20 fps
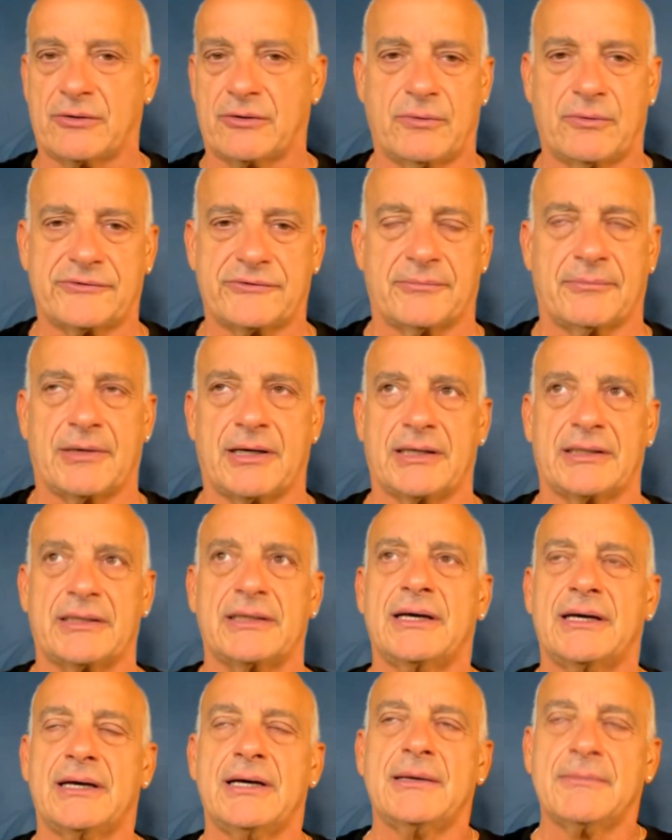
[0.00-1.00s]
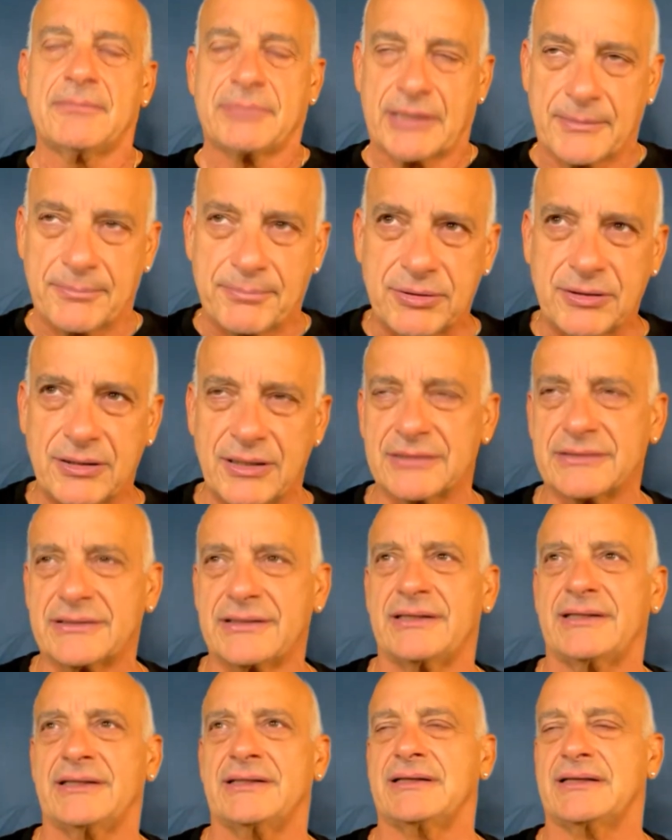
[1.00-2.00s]
It wasn't mine, but I plugged
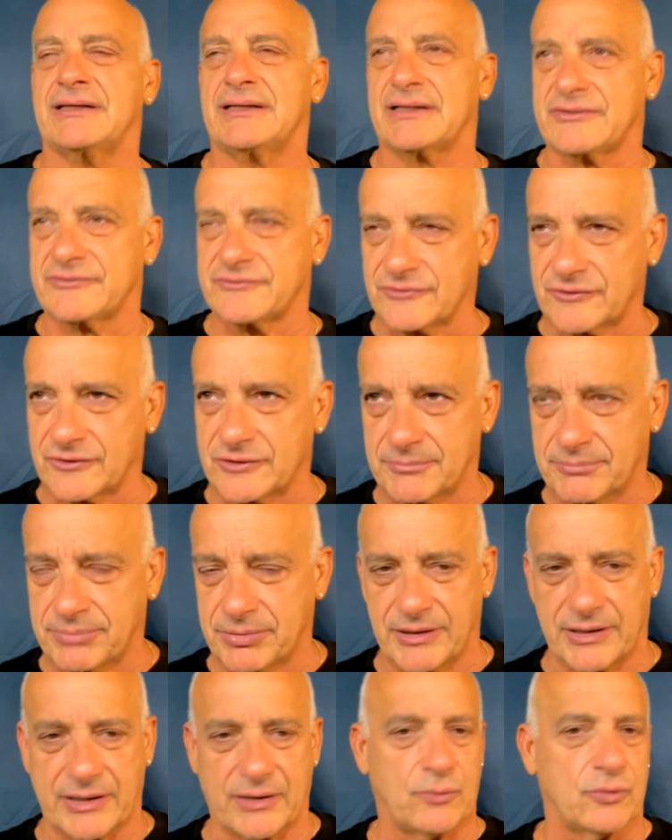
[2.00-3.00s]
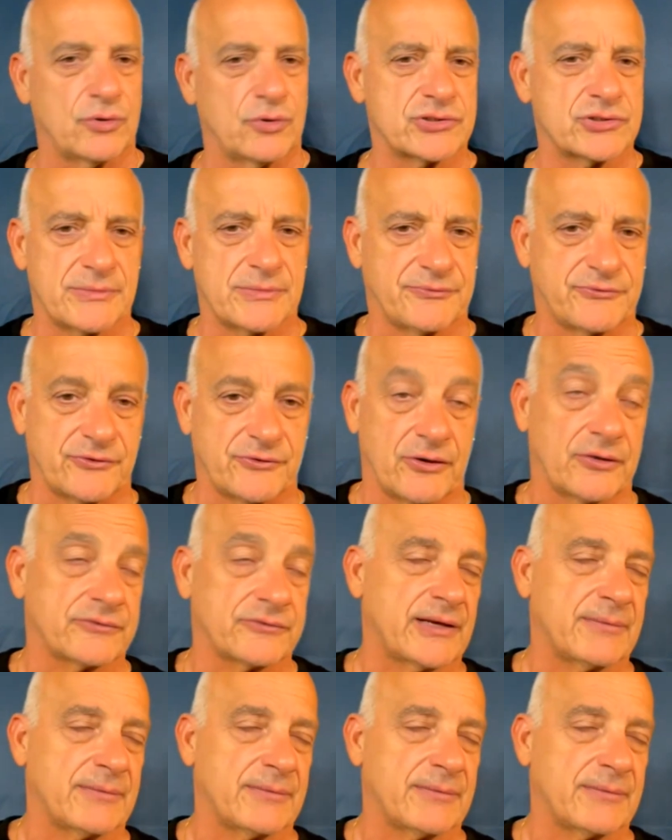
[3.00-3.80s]
it in and I started playing worship songs.